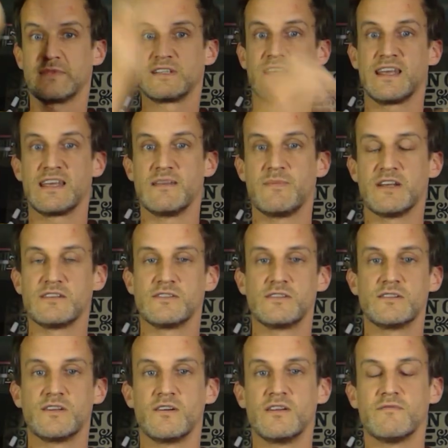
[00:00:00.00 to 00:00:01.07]
taking pictures
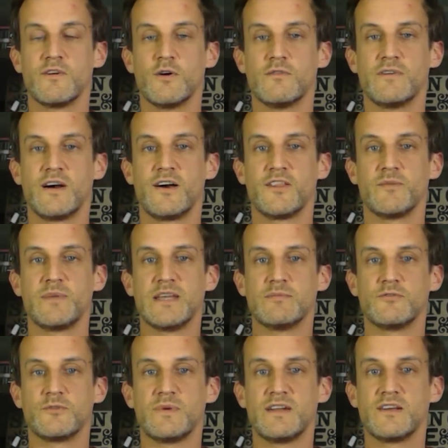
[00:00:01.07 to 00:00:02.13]
that don't involve other
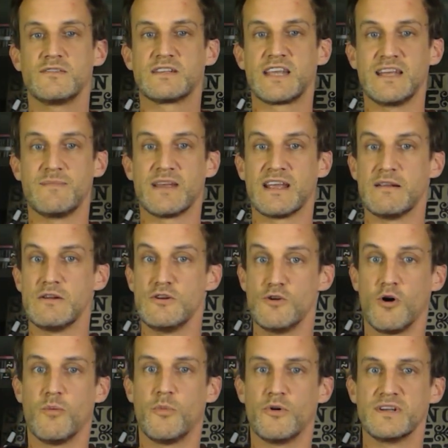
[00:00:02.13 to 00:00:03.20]
people's windows, keeping it
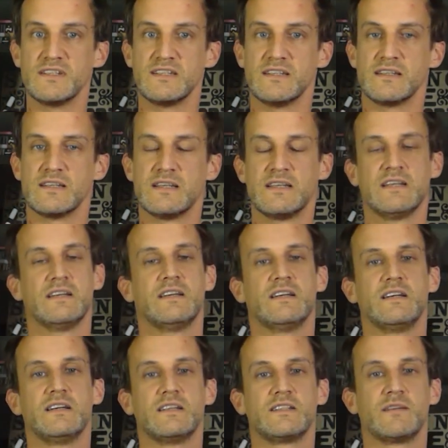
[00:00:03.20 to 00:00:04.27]
not pointed
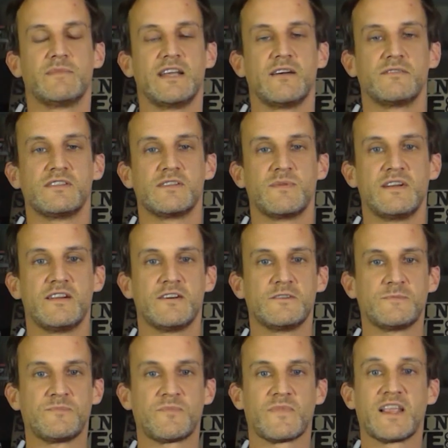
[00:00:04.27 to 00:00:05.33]
at somebody else's windows.
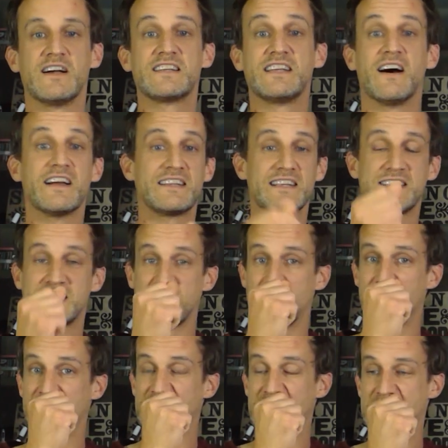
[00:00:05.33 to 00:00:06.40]
I did see
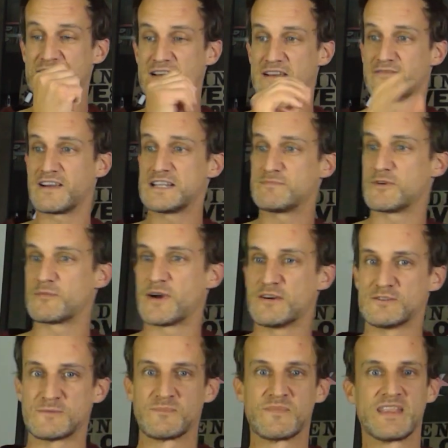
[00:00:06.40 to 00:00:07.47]
once a Facebook
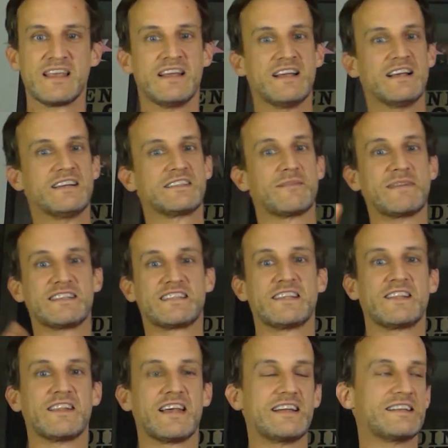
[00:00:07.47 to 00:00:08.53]
post. Somebody said
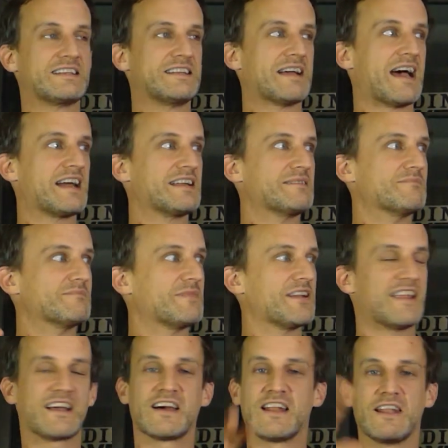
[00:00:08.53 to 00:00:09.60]
that they had in one of
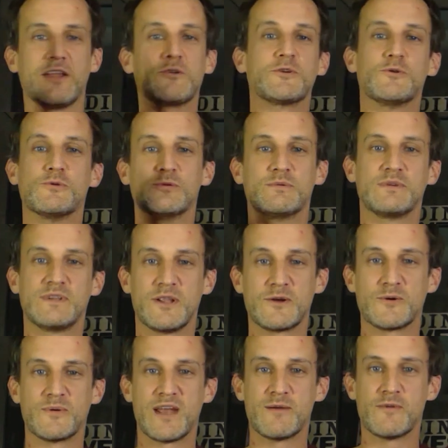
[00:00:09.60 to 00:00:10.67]
their kind of
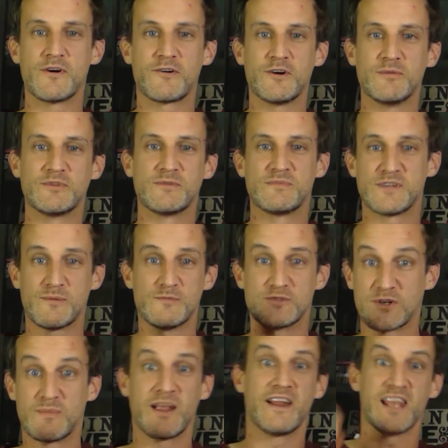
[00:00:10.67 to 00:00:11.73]
local network groups, someone was
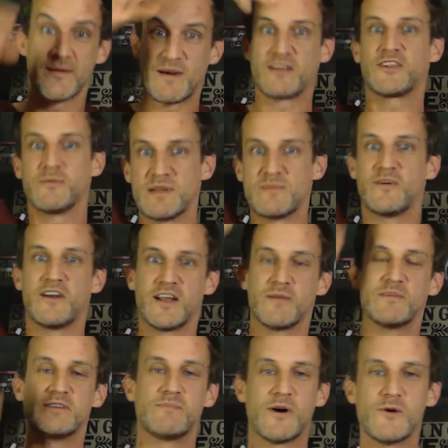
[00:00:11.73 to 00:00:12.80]
complaining about somebody putting up
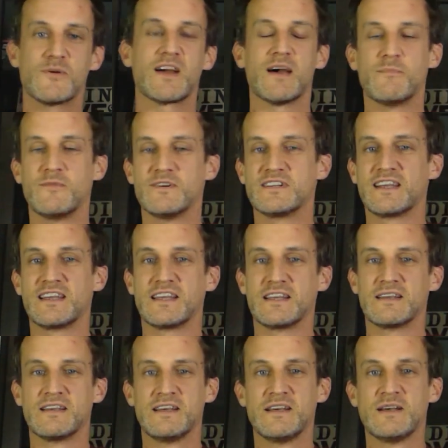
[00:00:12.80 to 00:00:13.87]
this pole camera and taking